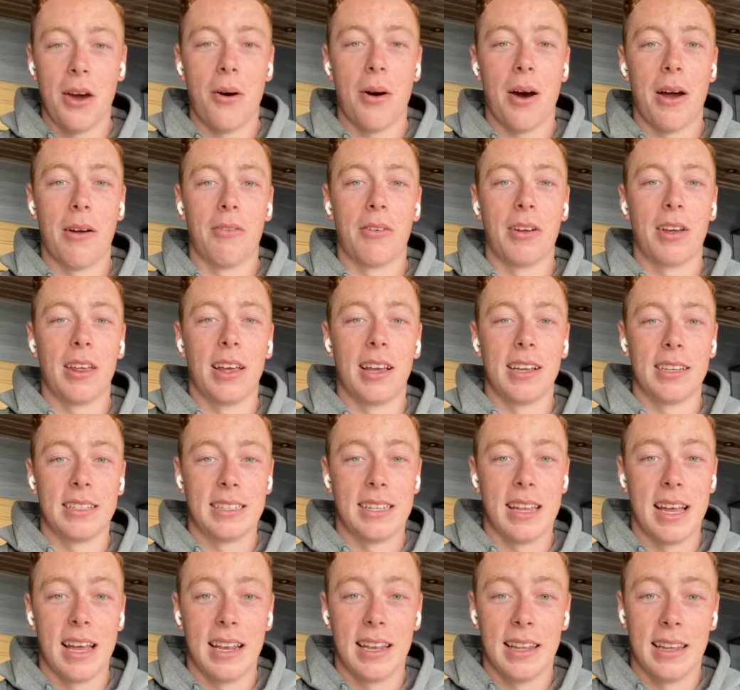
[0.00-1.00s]
I realized
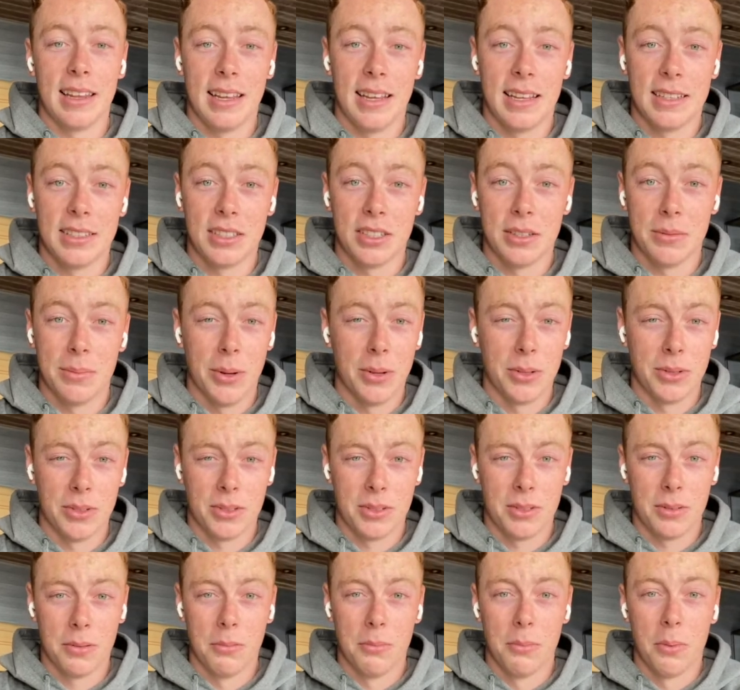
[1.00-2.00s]
that it's the
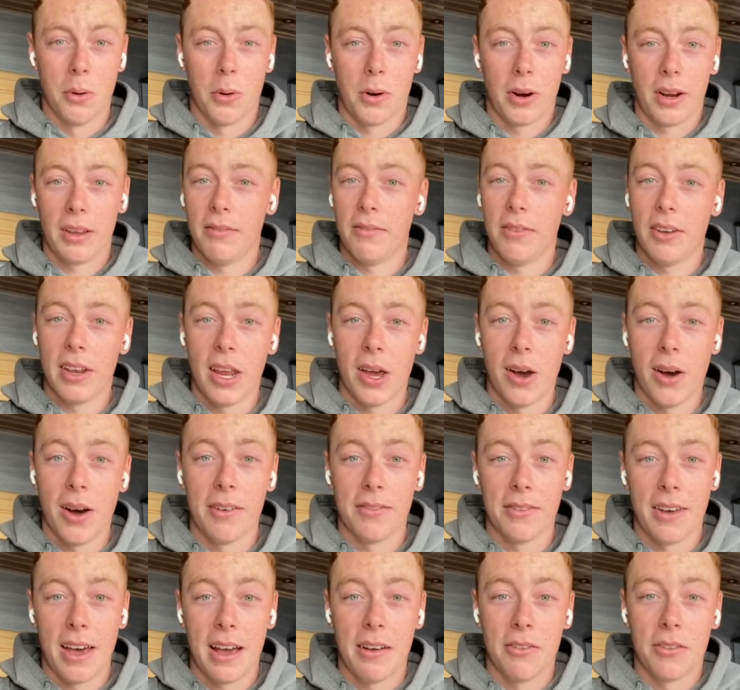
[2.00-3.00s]
most boring video I've
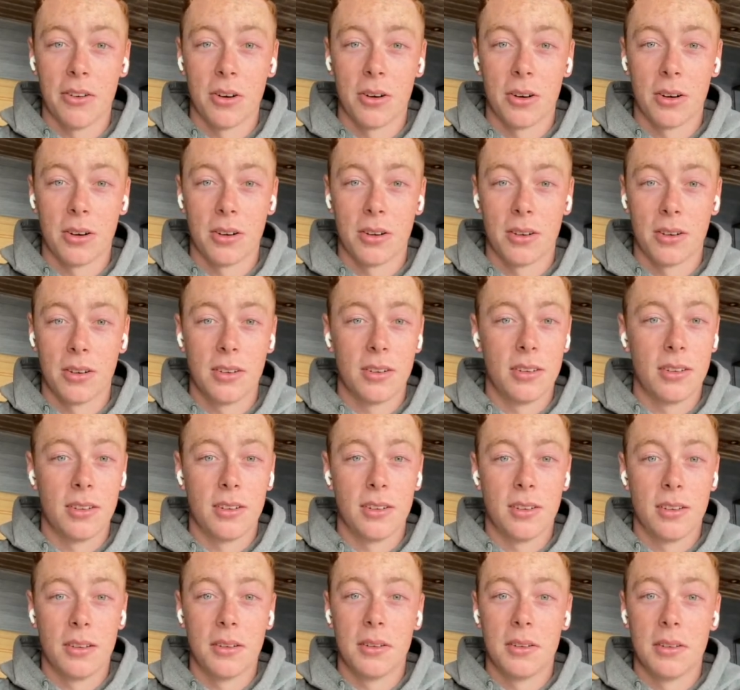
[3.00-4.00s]
ever
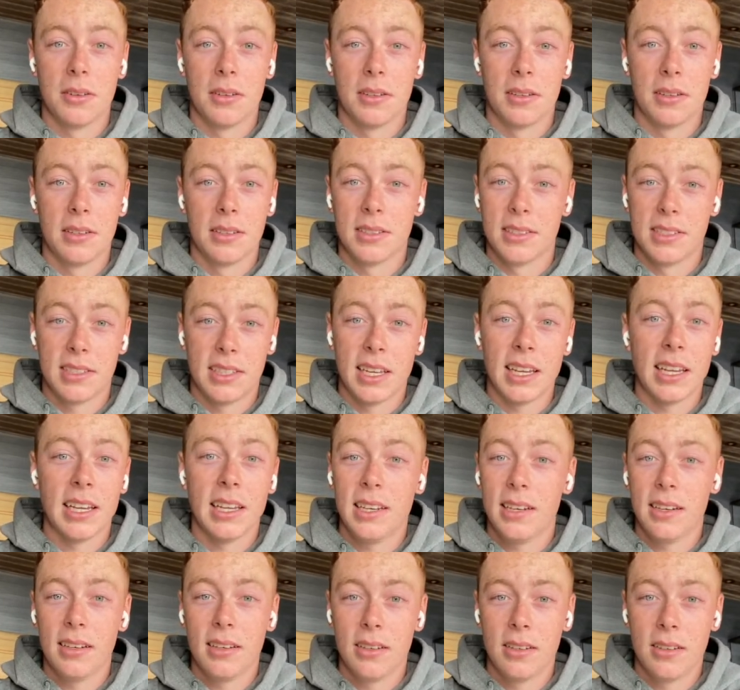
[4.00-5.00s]
seen.